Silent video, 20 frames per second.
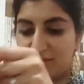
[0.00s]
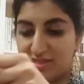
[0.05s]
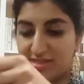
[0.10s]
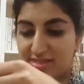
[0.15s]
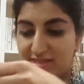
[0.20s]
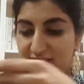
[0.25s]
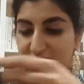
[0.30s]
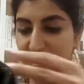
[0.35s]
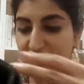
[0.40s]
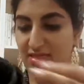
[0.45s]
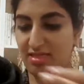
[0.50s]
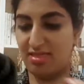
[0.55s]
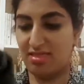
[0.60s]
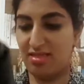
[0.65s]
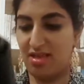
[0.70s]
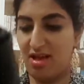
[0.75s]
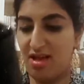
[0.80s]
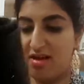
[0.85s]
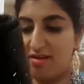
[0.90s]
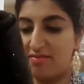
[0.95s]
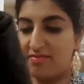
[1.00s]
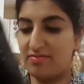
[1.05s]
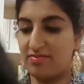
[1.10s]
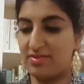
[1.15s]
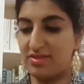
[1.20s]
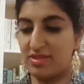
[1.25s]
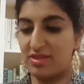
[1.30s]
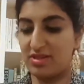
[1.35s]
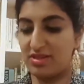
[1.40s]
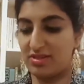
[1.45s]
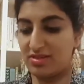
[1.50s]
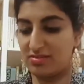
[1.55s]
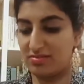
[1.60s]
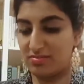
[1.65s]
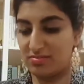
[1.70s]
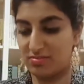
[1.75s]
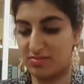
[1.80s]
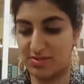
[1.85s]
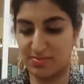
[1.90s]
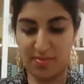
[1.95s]
just love the
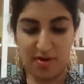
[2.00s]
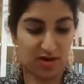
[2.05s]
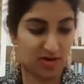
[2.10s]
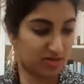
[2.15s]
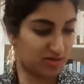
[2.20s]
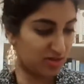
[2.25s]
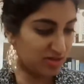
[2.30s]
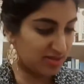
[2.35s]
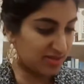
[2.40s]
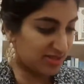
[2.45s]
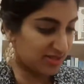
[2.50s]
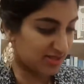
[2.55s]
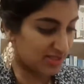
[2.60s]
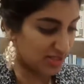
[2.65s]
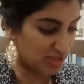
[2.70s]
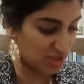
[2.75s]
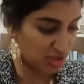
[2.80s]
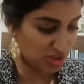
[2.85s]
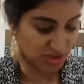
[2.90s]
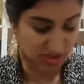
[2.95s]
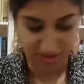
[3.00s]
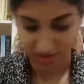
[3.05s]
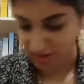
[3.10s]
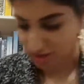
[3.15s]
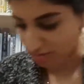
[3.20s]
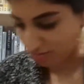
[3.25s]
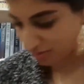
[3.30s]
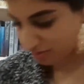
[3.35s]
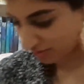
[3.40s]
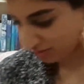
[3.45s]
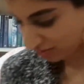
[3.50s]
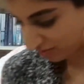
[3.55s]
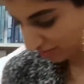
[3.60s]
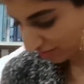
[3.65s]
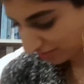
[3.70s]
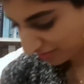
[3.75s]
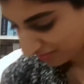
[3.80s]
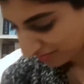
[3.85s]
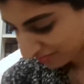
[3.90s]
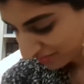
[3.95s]
sparkle on this. It's just so
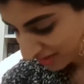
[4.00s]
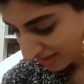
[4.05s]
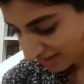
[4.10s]
beautiful.